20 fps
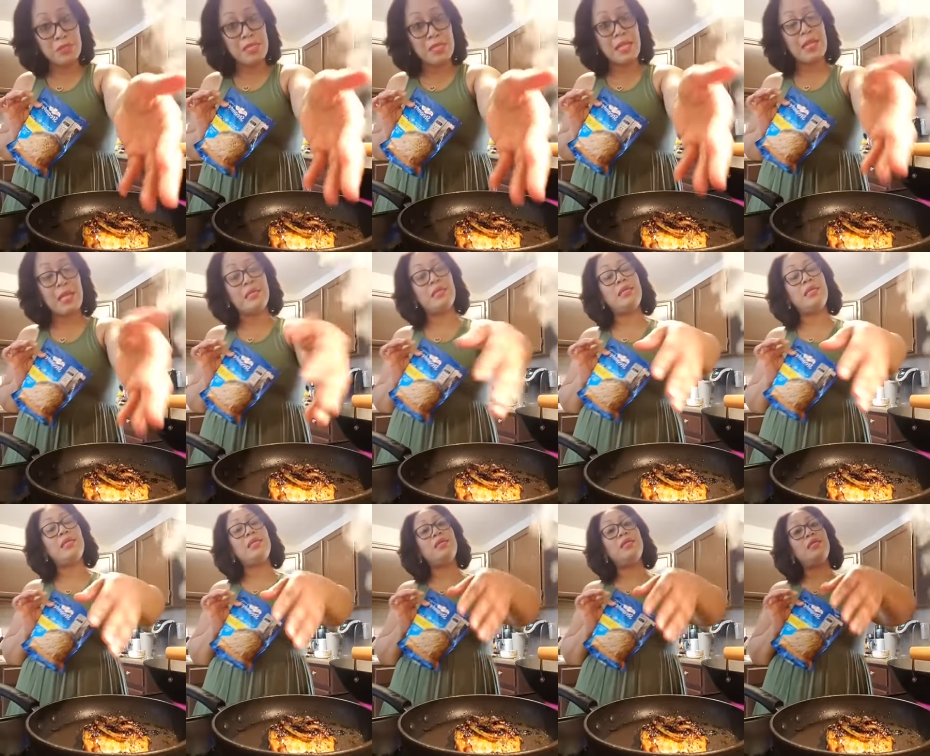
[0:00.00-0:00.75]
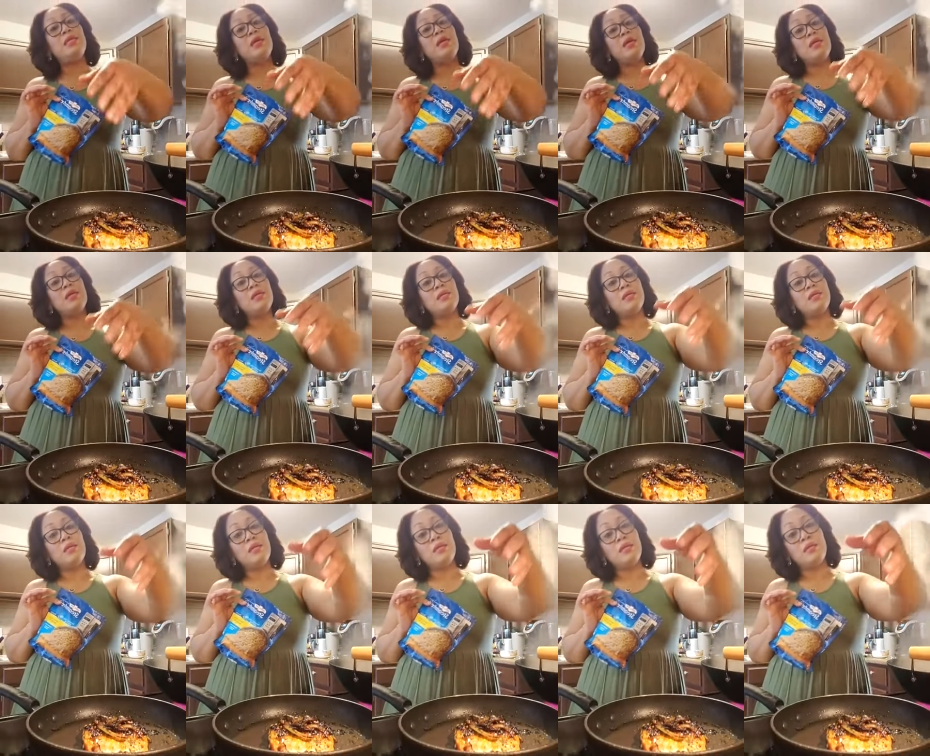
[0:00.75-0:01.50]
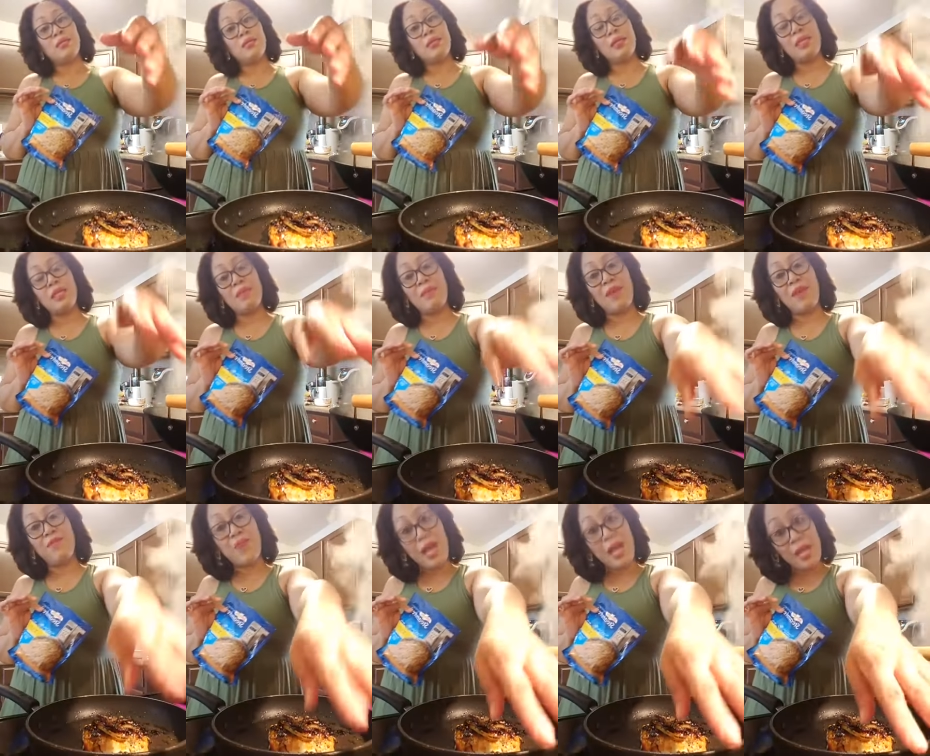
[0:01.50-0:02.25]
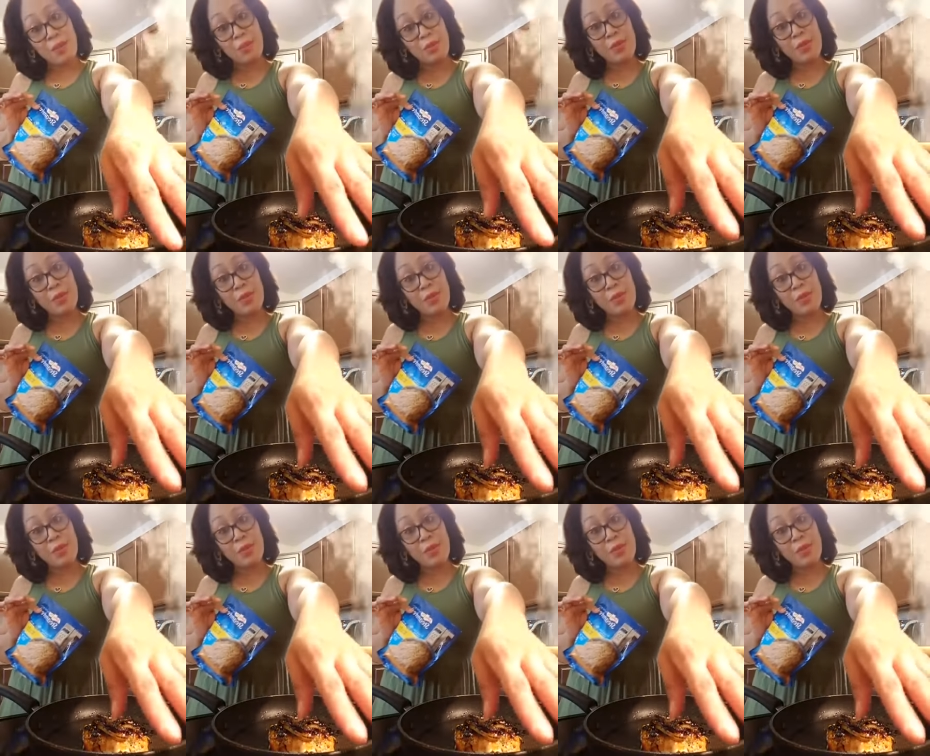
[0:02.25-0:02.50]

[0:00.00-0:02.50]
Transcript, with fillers: that I need, get my fiber